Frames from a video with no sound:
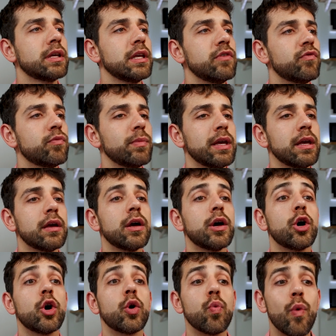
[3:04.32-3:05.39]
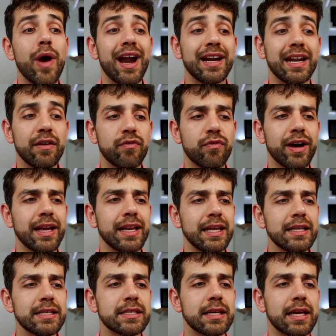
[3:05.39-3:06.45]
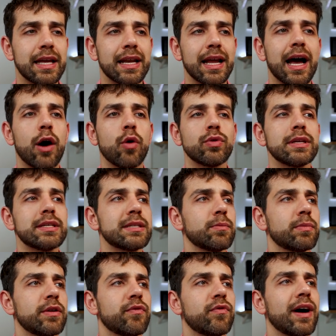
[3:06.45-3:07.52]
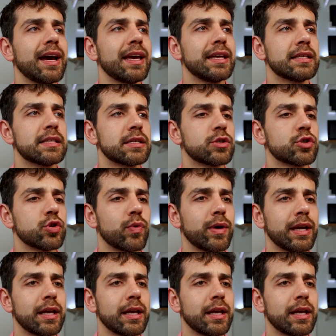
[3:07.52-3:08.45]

give me where they find it and how they simplify it. So I